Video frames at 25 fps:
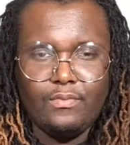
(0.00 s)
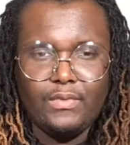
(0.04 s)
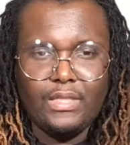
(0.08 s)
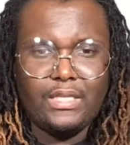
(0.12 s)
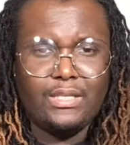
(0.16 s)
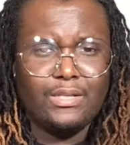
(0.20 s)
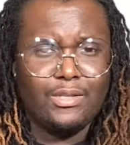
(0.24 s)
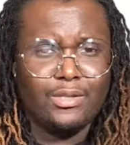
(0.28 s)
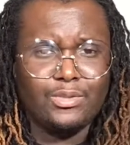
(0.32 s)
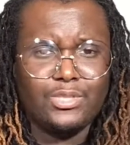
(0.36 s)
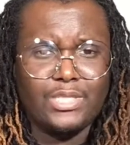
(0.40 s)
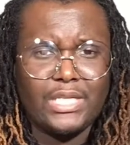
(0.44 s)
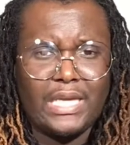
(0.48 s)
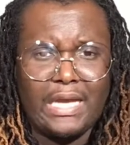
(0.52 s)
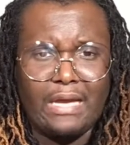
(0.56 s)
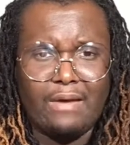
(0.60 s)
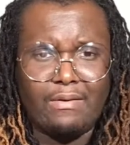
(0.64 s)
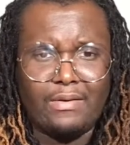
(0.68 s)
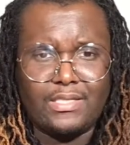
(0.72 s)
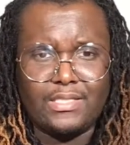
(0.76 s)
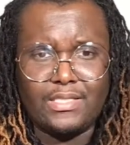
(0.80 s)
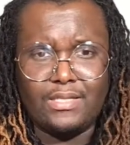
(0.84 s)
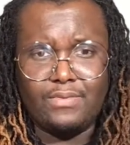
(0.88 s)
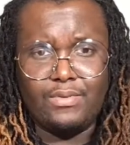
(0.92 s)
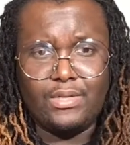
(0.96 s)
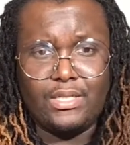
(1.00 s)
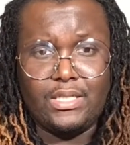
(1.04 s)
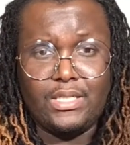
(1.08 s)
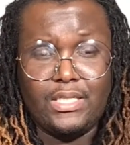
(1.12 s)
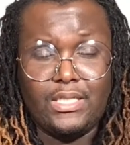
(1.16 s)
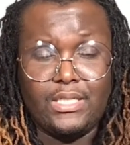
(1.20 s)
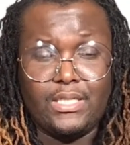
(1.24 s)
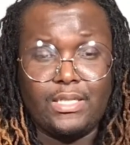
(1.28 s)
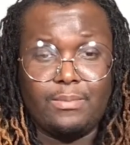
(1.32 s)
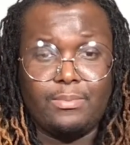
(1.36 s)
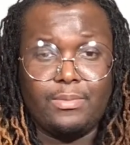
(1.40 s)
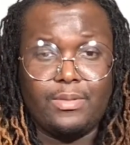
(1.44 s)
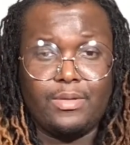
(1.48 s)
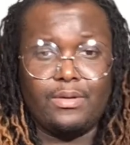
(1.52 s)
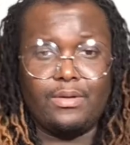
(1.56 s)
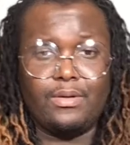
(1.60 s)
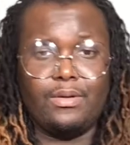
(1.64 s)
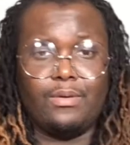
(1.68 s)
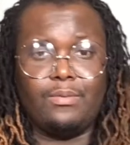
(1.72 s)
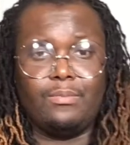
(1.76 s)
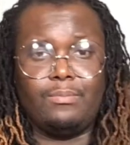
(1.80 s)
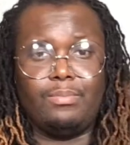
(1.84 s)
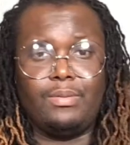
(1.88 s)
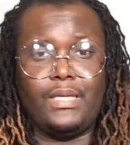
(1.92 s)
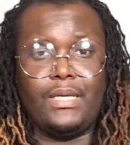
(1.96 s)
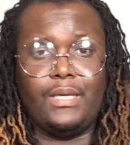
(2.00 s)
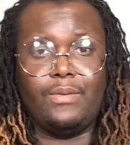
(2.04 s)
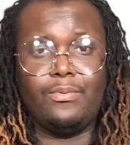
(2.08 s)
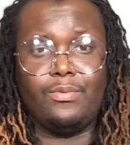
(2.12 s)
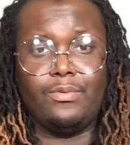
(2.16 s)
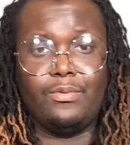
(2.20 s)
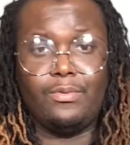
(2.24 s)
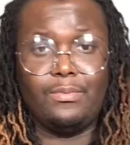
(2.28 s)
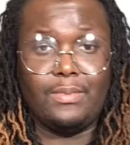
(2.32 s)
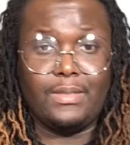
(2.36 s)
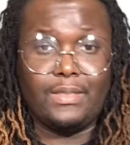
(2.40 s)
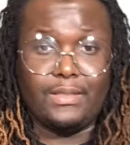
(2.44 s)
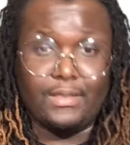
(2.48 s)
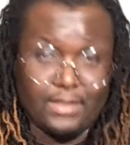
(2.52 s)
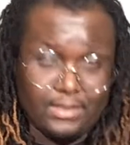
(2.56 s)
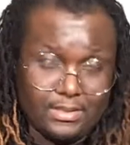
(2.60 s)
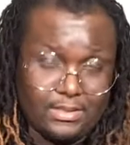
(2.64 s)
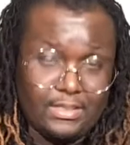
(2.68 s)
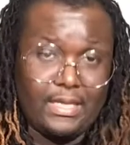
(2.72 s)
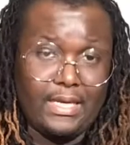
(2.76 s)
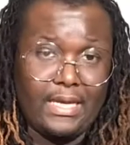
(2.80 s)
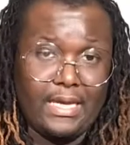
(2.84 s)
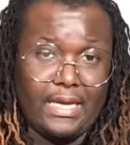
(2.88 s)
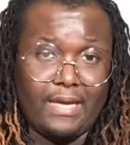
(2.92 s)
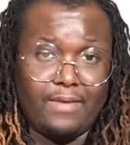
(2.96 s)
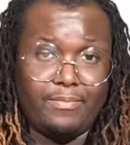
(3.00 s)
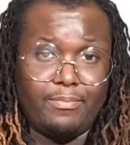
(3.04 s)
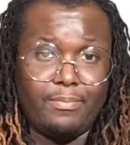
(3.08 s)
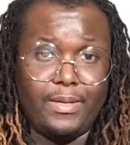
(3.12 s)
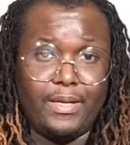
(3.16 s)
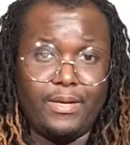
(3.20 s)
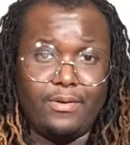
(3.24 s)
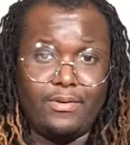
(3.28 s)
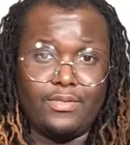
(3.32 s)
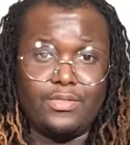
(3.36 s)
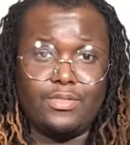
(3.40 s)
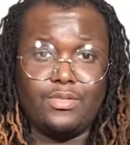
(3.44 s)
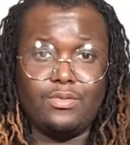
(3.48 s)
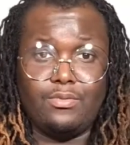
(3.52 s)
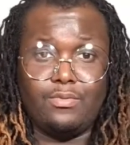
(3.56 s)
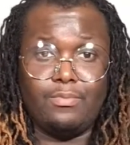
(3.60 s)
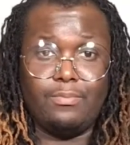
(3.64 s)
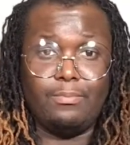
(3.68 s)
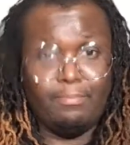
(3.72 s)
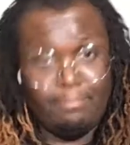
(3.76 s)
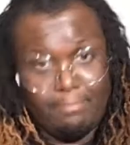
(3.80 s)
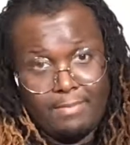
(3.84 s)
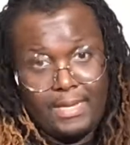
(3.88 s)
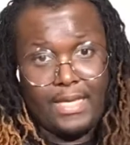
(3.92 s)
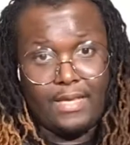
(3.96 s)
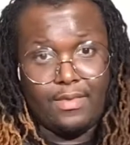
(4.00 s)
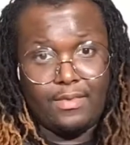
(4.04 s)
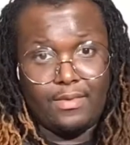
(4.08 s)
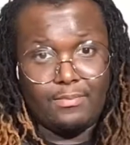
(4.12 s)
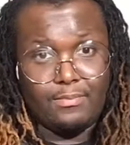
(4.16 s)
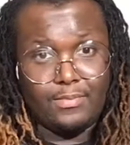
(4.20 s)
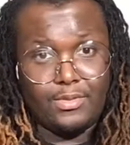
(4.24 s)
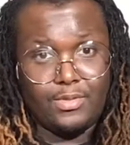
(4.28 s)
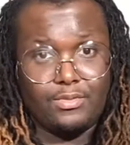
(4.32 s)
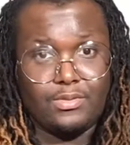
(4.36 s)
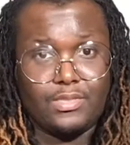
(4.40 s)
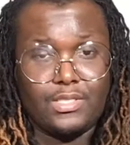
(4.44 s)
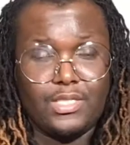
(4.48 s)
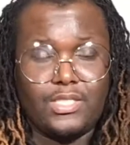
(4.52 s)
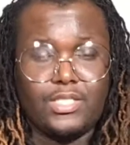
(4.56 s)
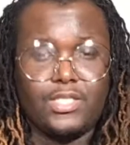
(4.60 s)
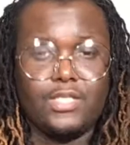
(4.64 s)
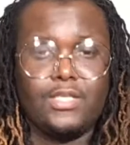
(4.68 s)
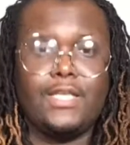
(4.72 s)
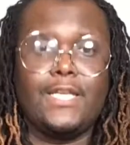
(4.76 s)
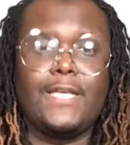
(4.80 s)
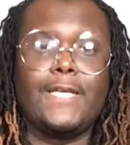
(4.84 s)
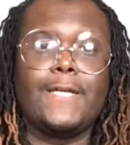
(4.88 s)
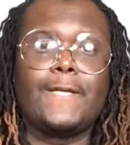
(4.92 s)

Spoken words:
No child has ever cleaned up their own playroom unless they have parents who make them do such a thing.